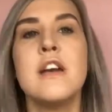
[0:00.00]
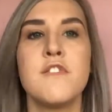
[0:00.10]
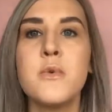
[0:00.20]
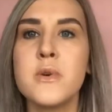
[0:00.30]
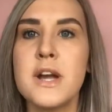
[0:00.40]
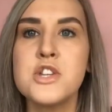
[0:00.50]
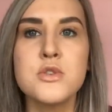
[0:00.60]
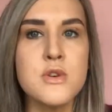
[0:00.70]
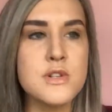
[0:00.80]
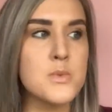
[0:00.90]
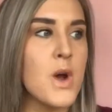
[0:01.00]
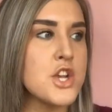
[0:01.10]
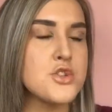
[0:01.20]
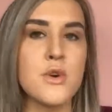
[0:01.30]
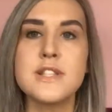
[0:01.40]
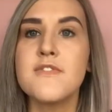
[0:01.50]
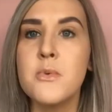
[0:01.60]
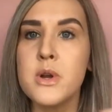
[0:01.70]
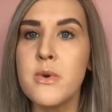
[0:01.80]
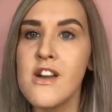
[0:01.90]
If you want to wear shorts, wear shorts. If you
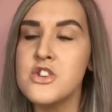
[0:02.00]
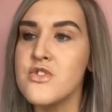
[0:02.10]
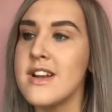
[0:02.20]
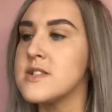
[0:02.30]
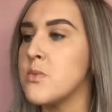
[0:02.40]
want to wear a dress,